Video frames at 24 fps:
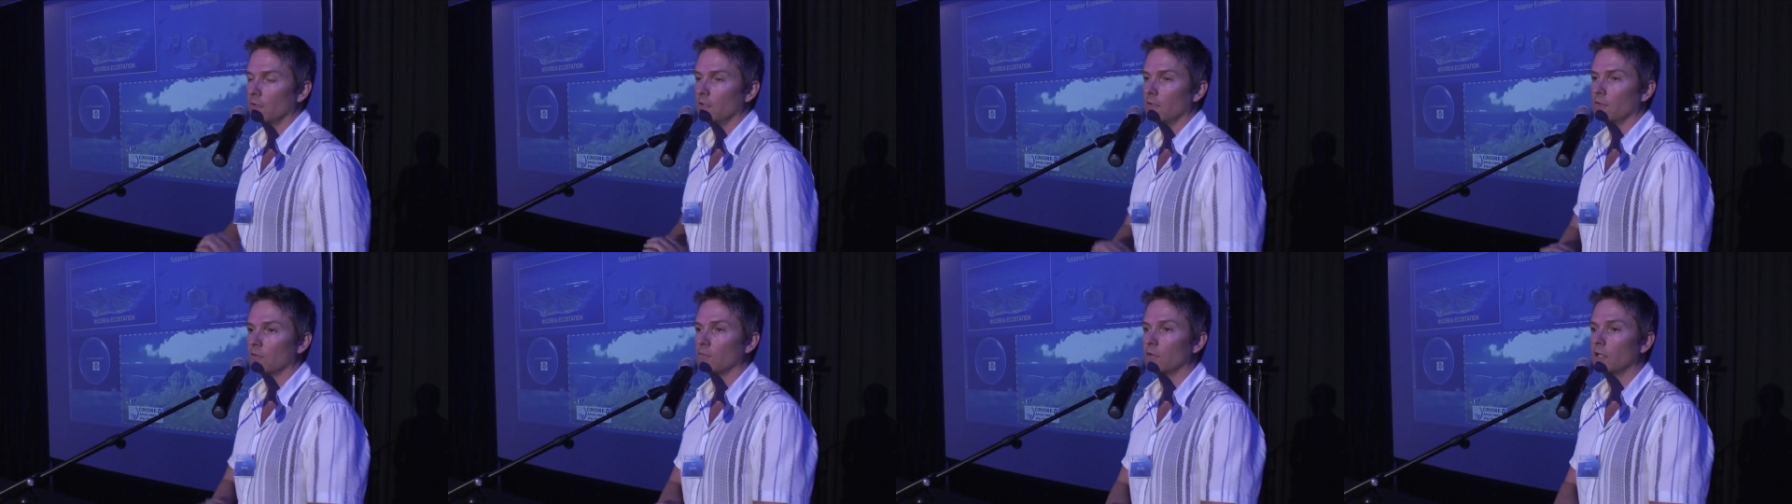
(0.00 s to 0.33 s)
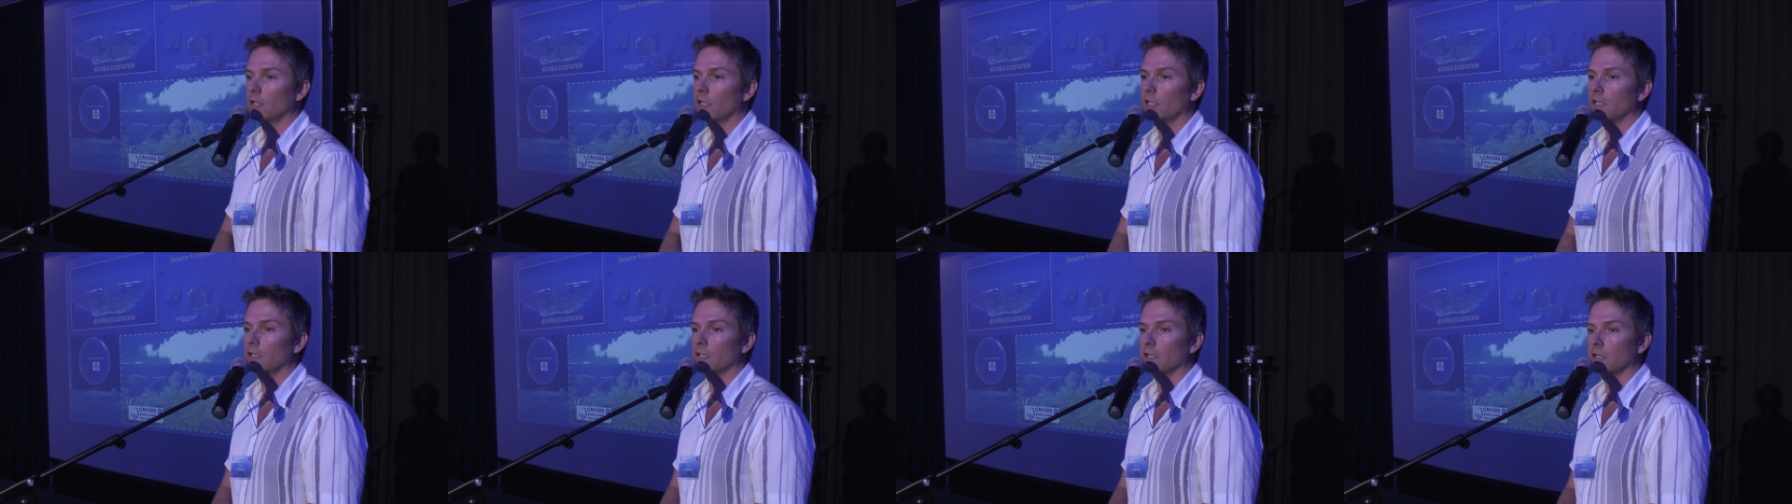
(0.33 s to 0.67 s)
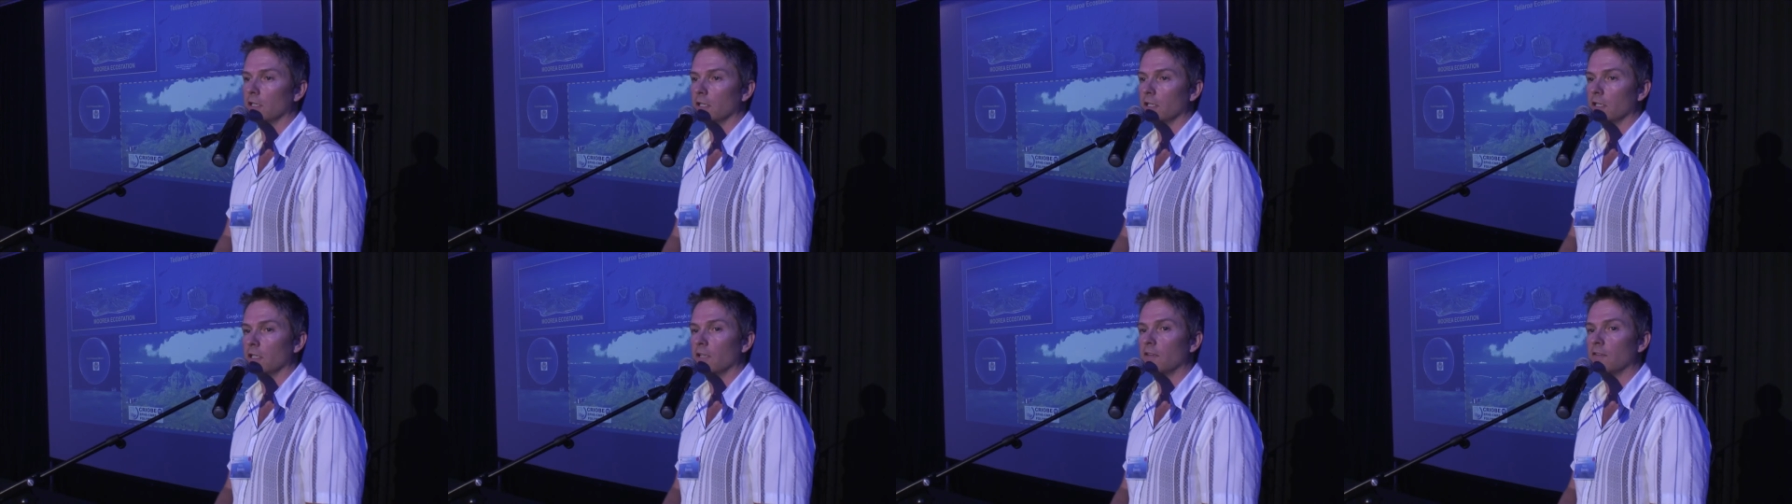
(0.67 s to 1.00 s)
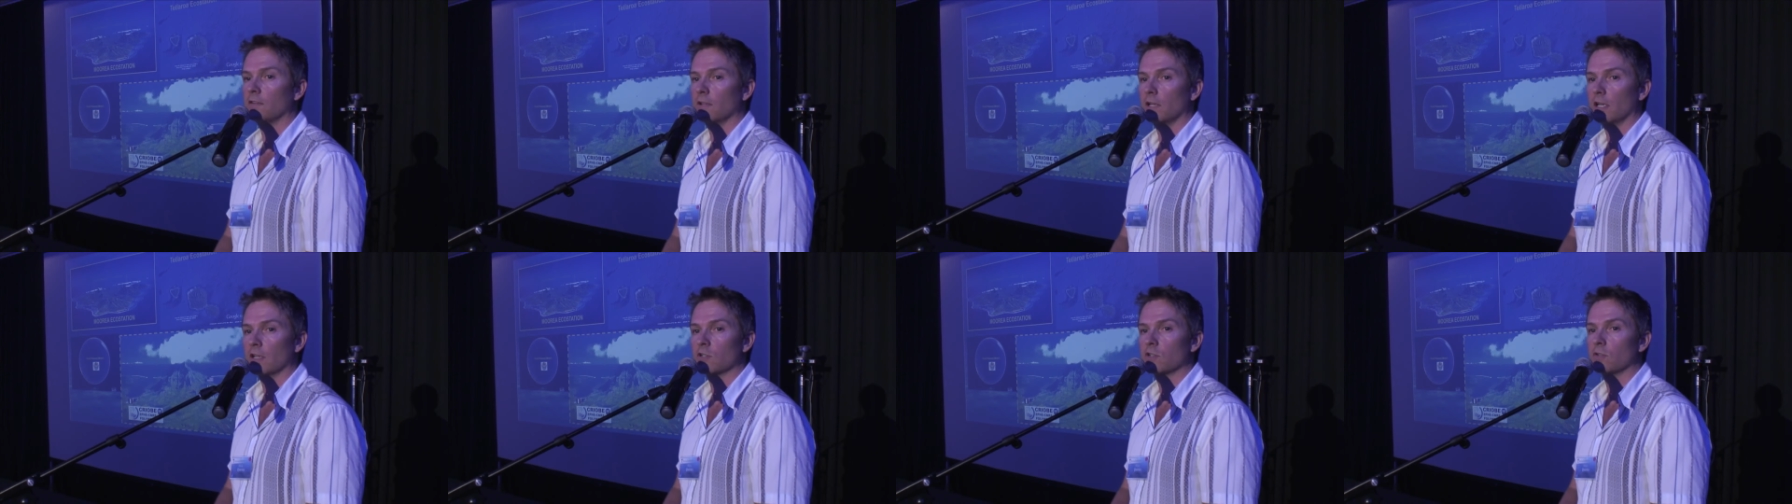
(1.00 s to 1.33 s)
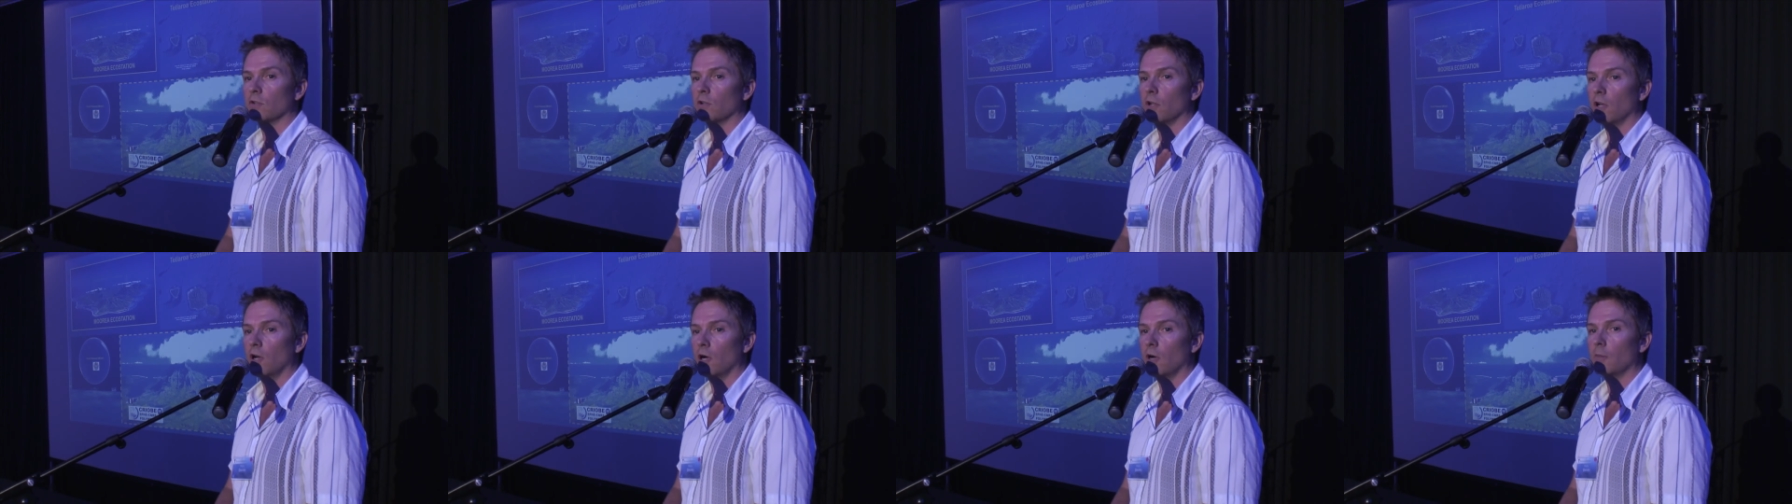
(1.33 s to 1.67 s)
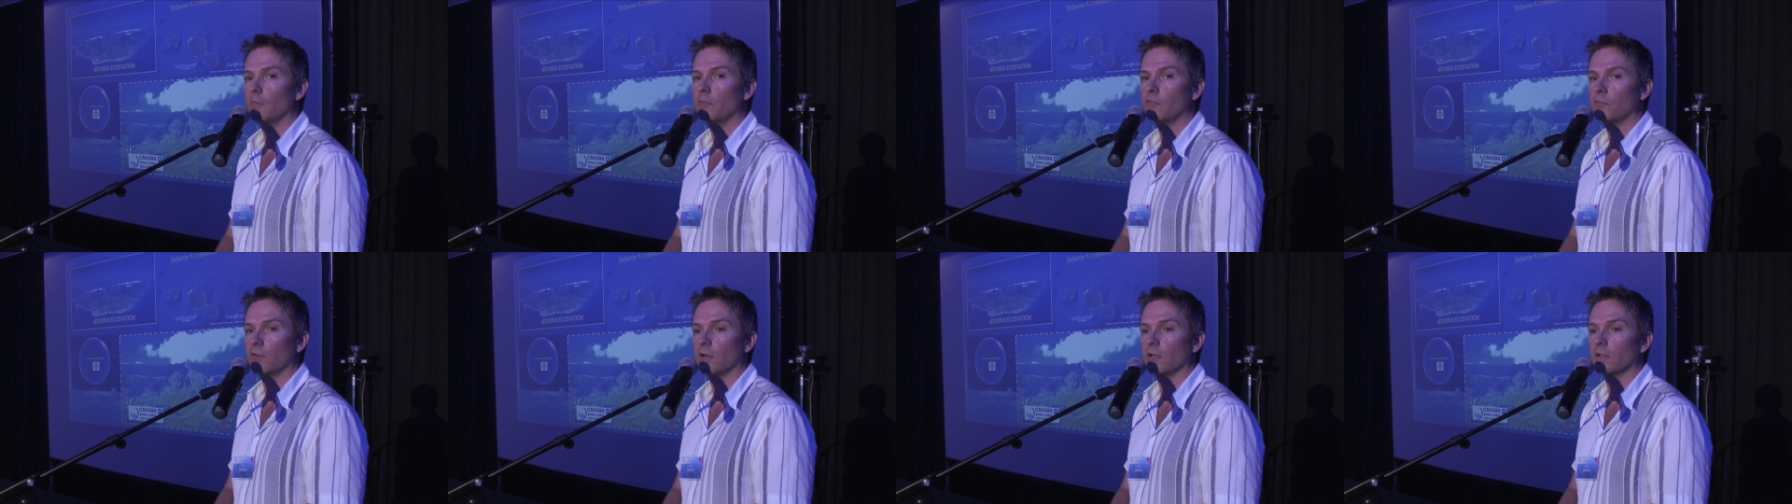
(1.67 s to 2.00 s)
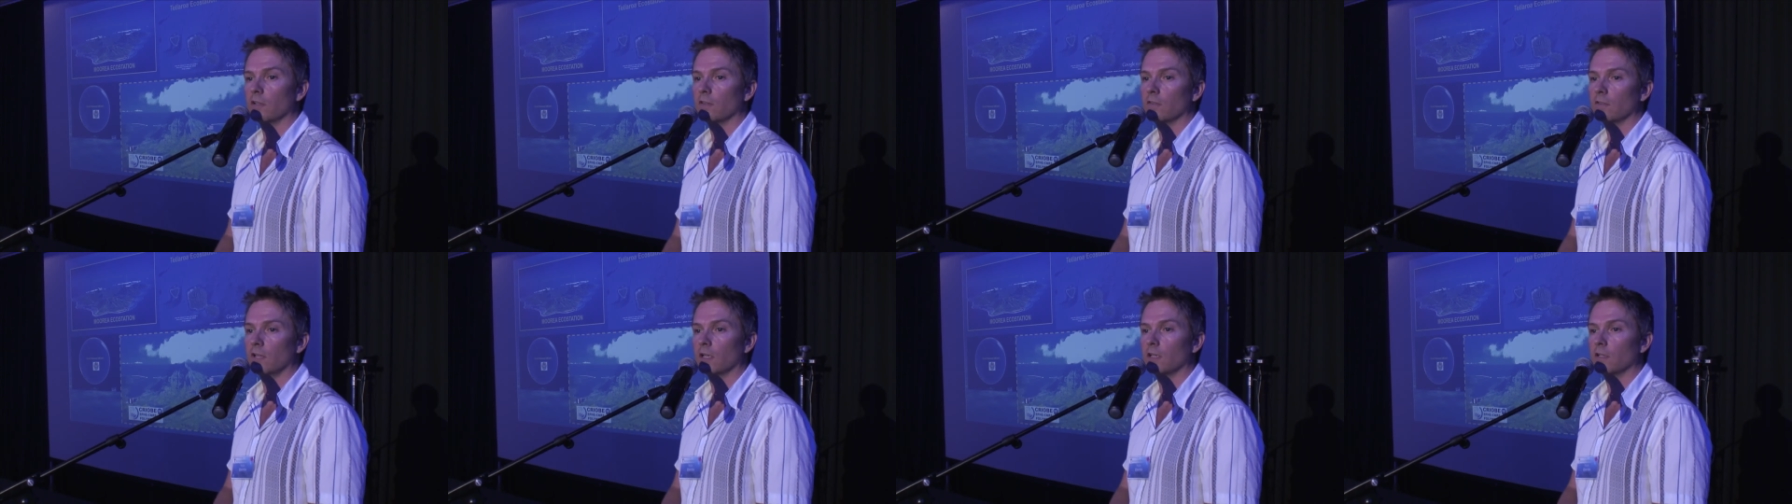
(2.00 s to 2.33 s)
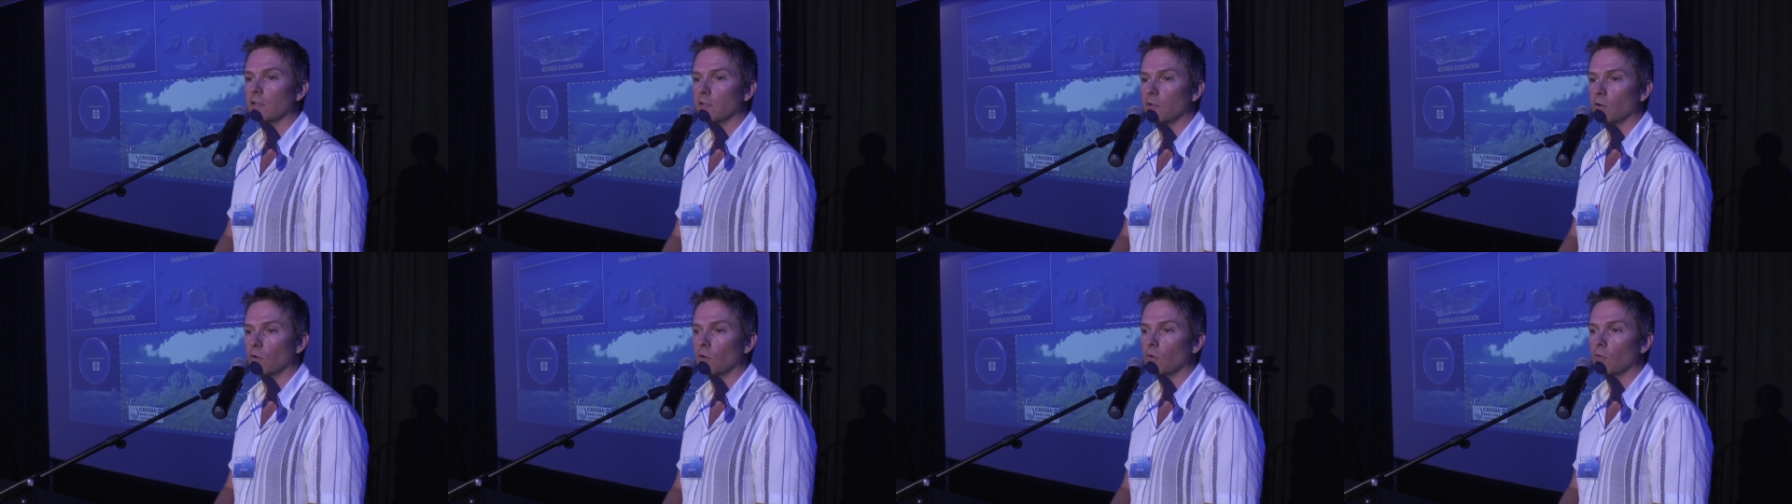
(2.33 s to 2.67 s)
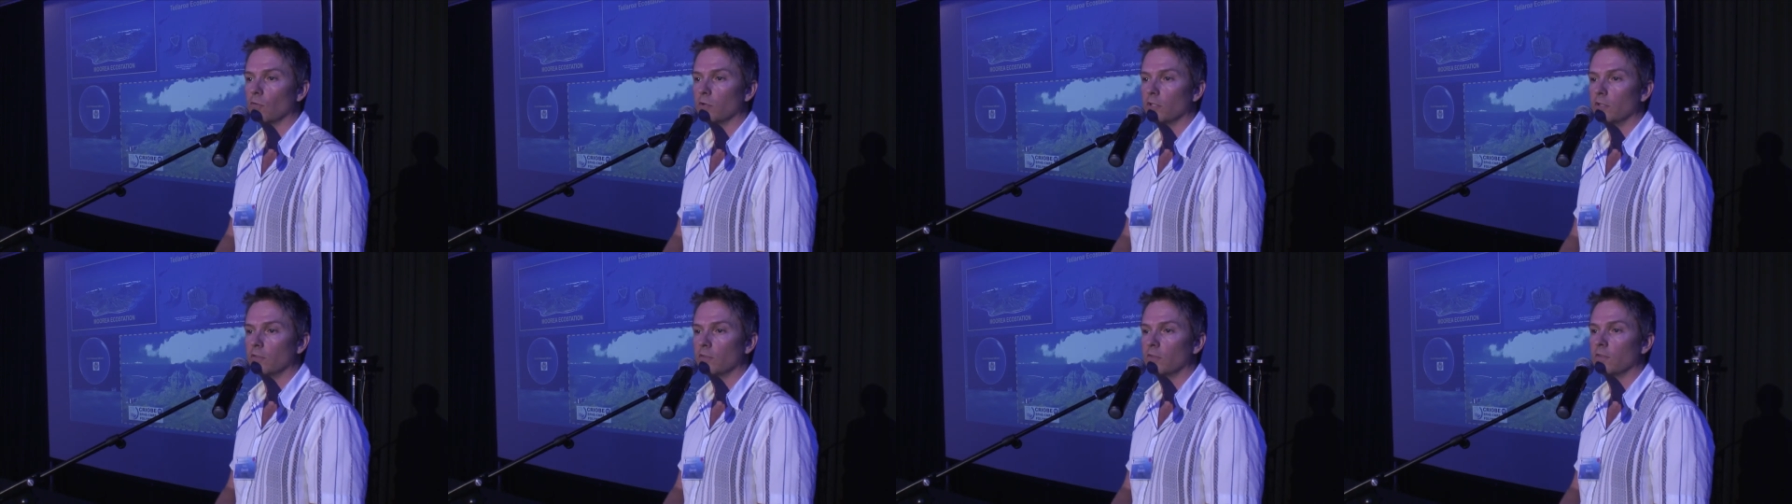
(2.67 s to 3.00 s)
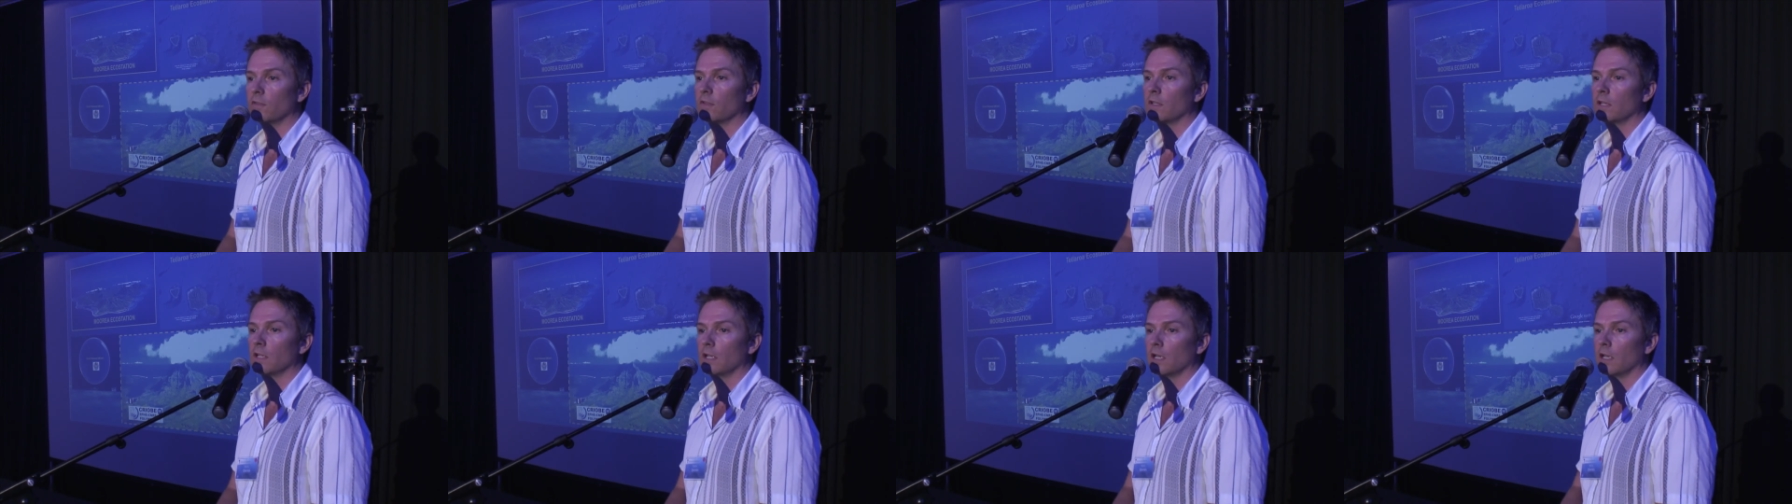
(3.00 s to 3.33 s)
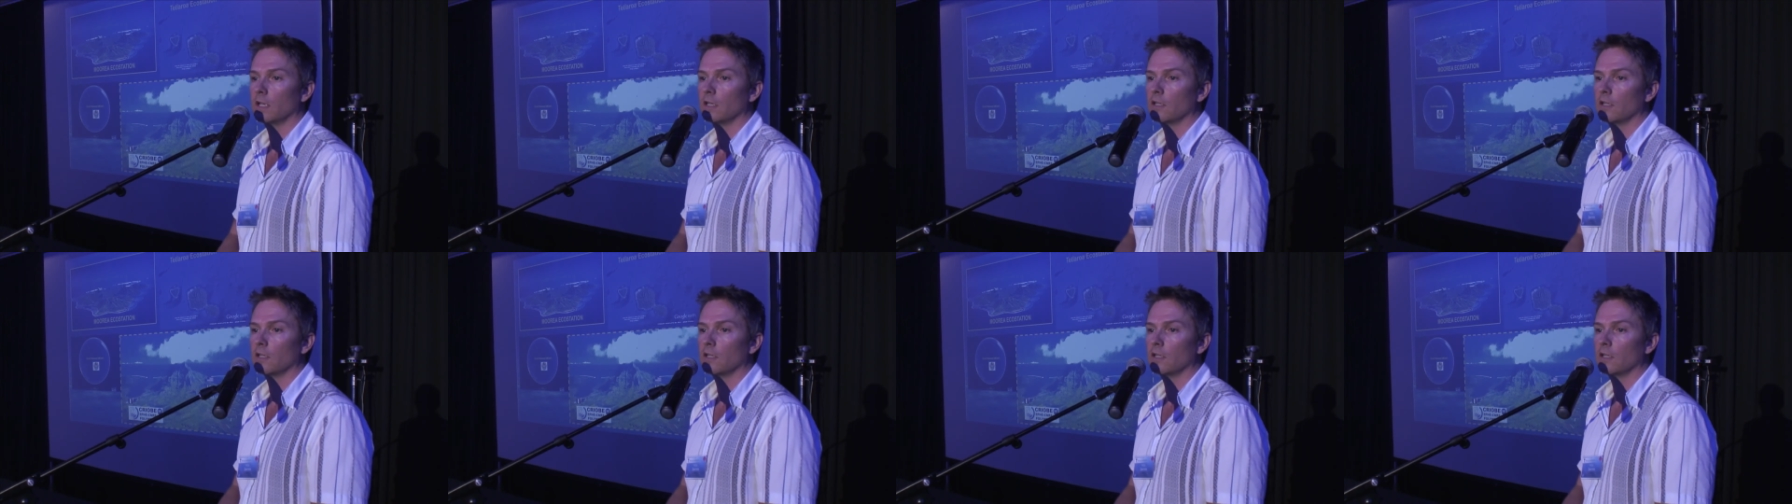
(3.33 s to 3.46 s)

it's really a, an international hub for understanding coral reefs